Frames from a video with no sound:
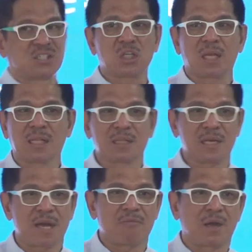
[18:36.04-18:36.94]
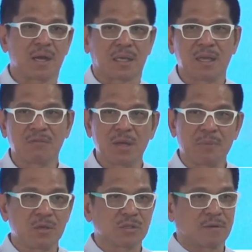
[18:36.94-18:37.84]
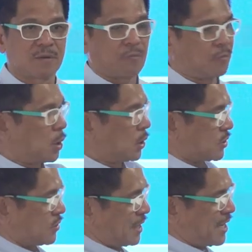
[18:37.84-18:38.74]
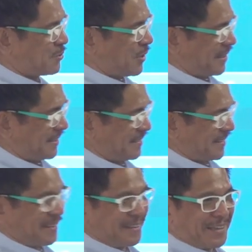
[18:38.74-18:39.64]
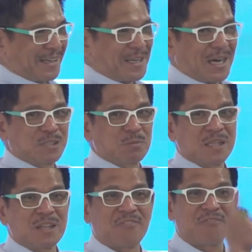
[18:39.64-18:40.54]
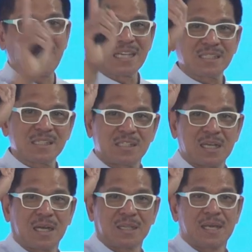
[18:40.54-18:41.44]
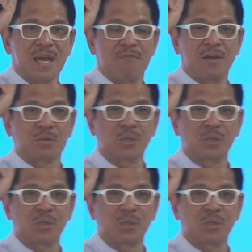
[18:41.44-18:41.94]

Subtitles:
GLT ever. Give them a huge round of applause. Najwa and the husband, the fastest GLT ever to